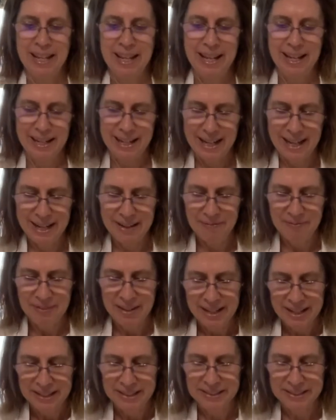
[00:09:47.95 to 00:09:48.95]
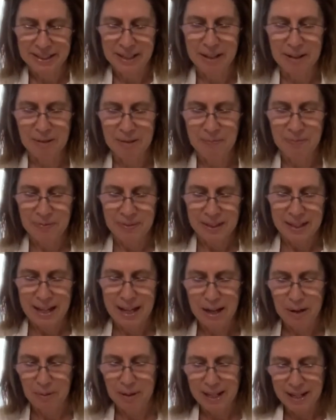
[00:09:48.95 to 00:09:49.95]
Okay, so
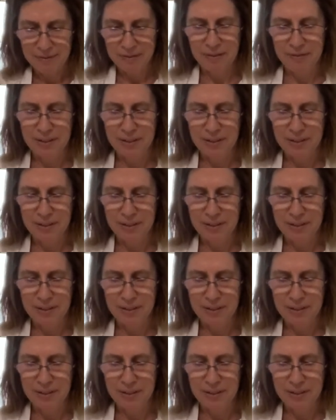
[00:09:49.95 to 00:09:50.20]
we have a